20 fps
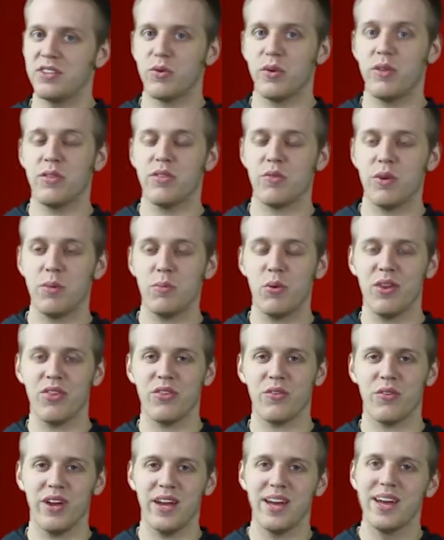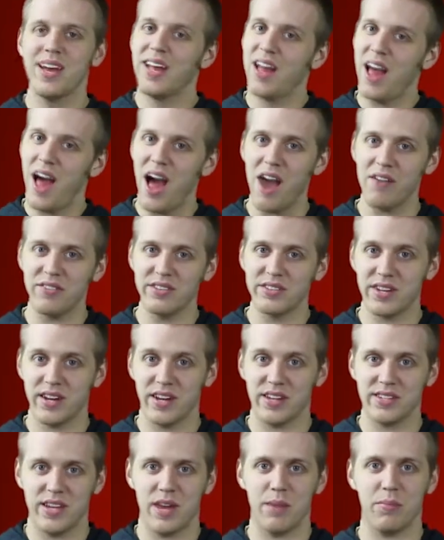3.3, obviously
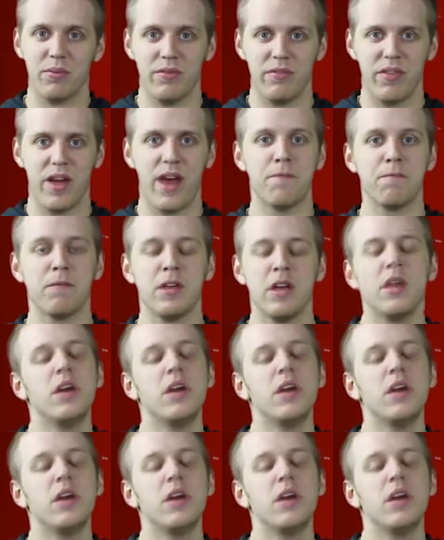an example of that.